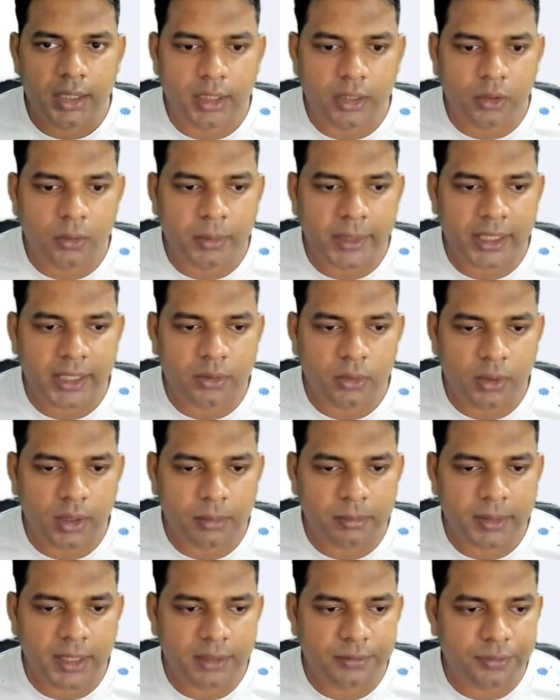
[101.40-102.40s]
then go back to
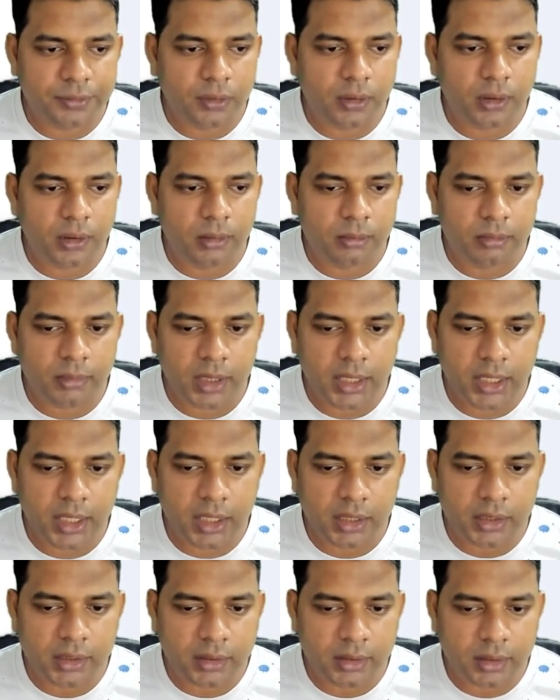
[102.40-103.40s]
our platform
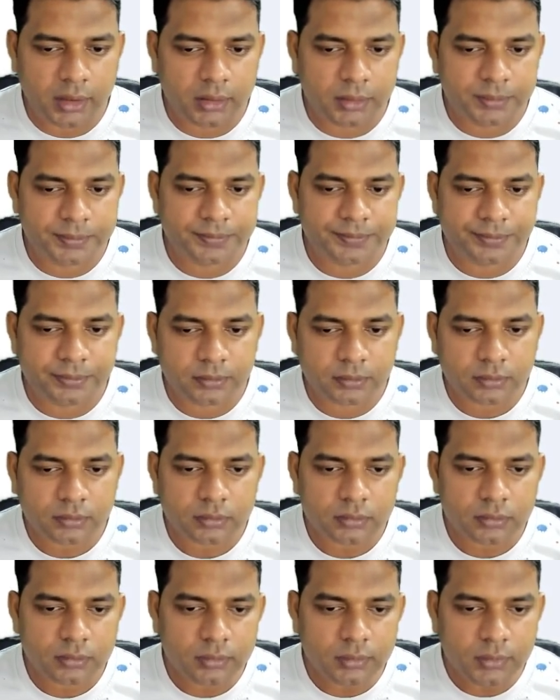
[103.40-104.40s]
and
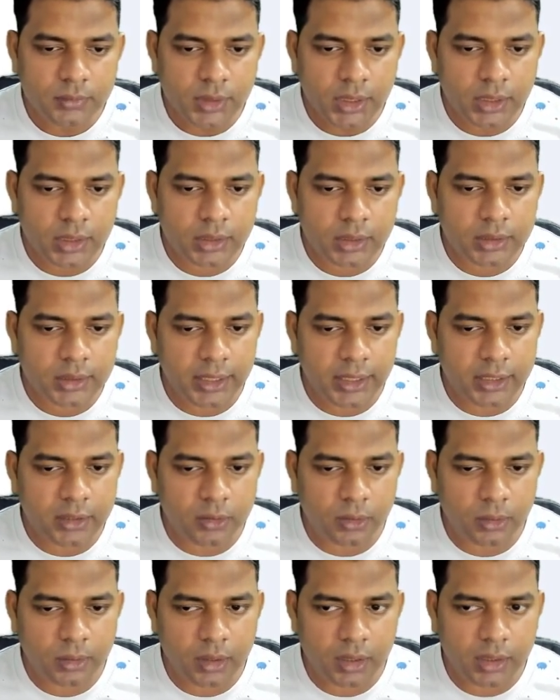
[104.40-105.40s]

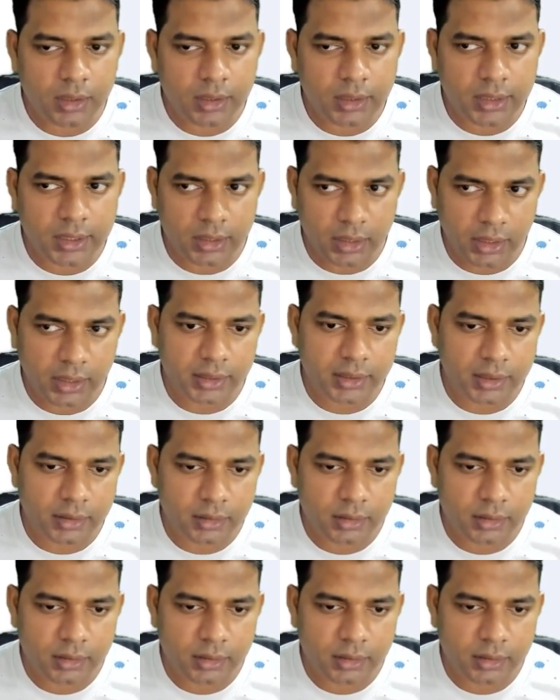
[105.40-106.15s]
click on connect.